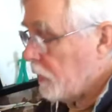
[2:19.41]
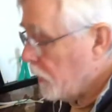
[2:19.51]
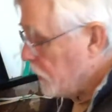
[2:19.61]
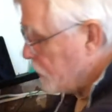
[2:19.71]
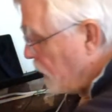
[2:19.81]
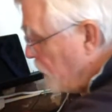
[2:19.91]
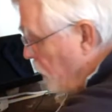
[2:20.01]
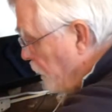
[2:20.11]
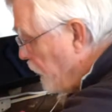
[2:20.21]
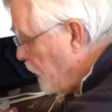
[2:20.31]
the other side
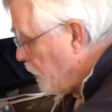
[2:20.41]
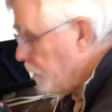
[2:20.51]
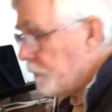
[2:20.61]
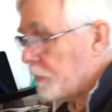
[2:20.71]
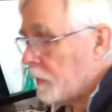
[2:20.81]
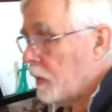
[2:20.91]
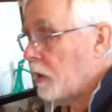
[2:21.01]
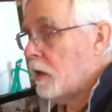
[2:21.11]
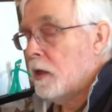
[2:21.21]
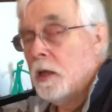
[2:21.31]
over here,
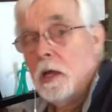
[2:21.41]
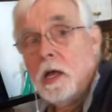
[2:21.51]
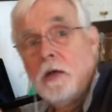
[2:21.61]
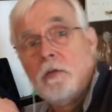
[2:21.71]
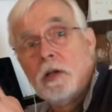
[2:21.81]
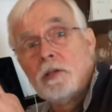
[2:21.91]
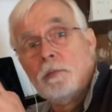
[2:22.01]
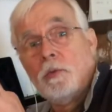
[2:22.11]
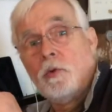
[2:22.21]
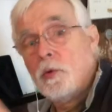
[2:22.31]
I've got
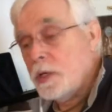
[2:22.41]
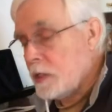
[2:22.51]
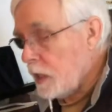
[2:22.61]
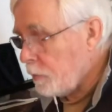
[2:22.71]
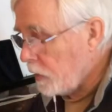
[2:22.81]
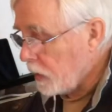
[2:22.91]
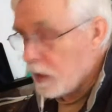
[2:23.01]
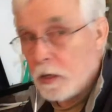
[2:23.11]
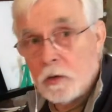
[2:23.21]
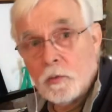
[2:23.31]
some green tape on that. I
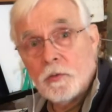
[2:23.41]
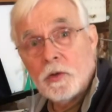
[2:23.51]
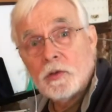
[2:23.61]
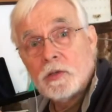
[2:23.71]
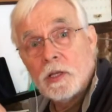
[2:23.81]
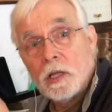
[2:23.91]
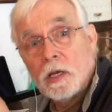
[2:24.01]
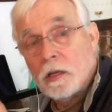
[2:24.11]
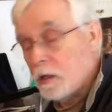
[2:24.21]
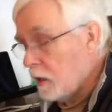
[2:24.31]
don't know if you can see
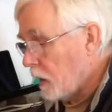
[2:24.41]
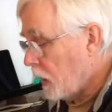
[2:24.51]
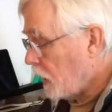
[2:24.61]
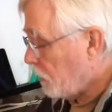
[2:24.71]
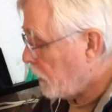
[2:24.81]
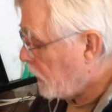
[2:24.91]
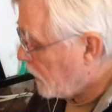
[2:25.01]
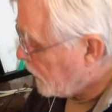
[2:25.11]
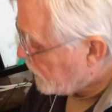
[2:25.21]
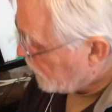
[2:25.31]
that. Anyway, and
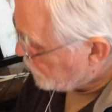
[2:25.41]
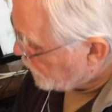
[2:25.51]
that tells me